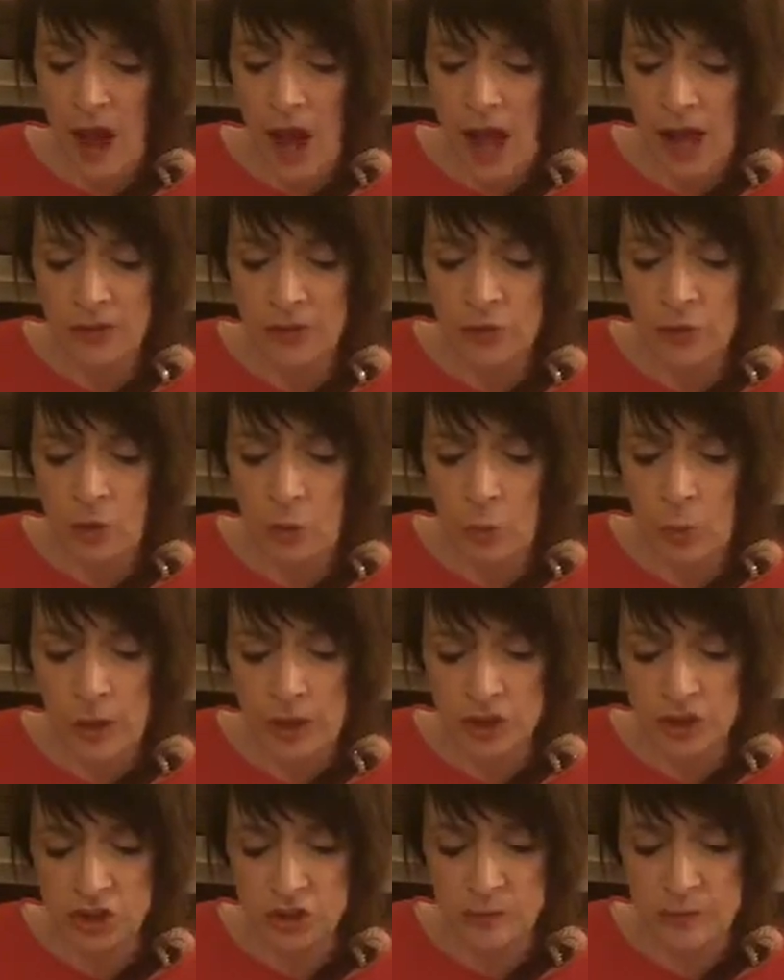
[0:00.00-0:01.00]
I do not
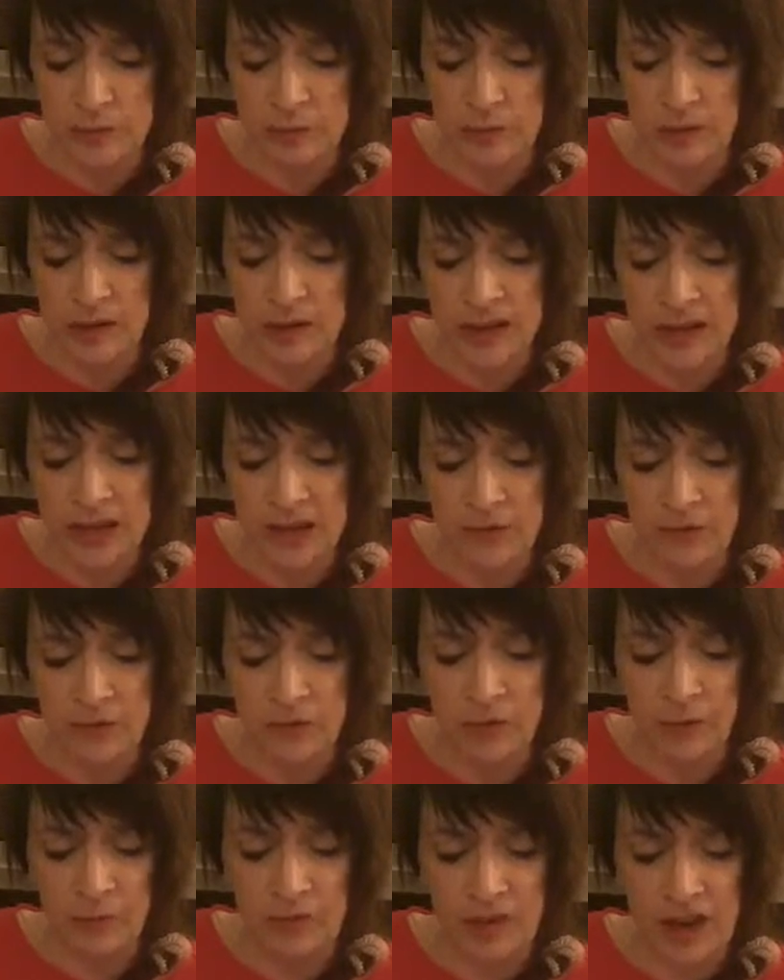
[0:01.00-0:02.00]
wish to be relieved
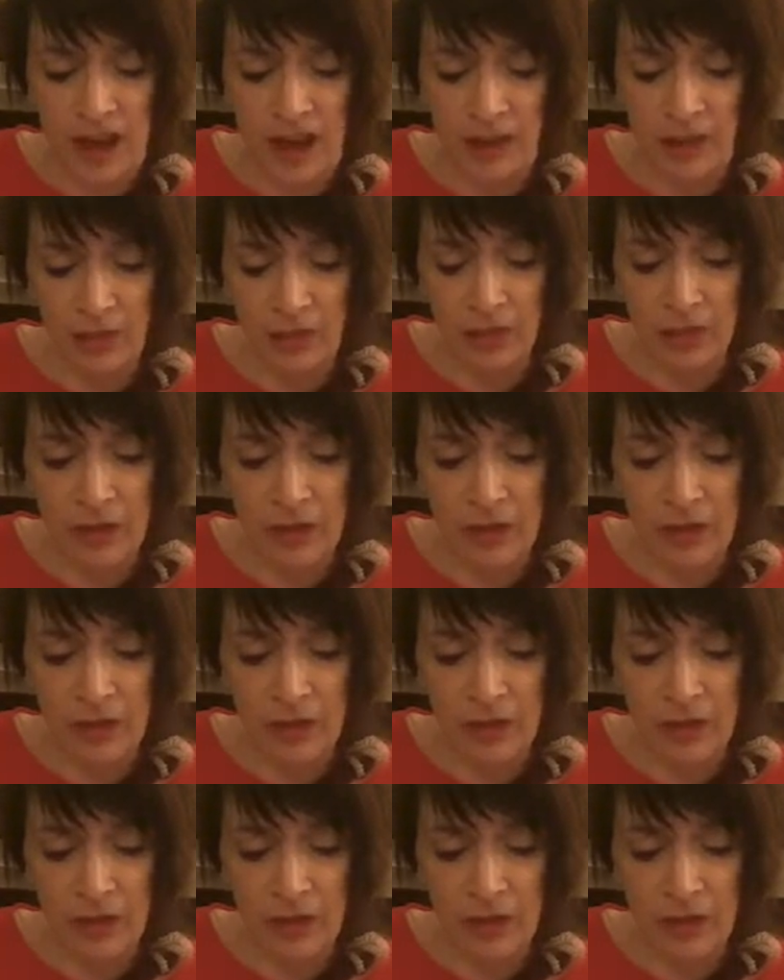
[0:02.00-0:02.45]
from death,